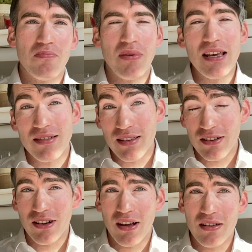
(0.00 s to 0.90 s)
pieces
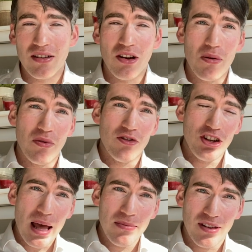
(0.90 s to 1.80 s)
that you like, the type of
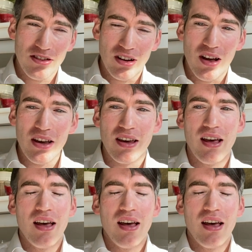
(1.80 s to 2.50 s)
gems that you like.